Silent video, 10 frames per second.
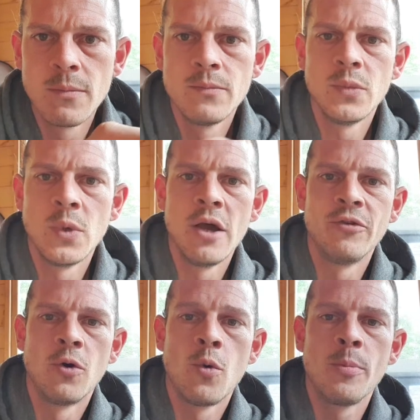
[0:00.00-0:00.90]
Yeah, if you
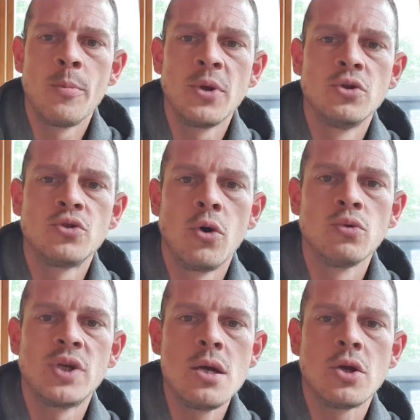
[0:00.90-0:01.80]
don't want to be controlled,
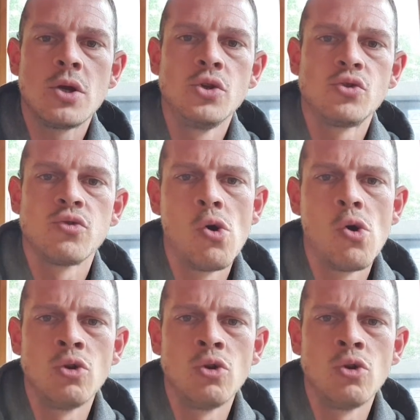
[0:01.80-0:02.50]
take control.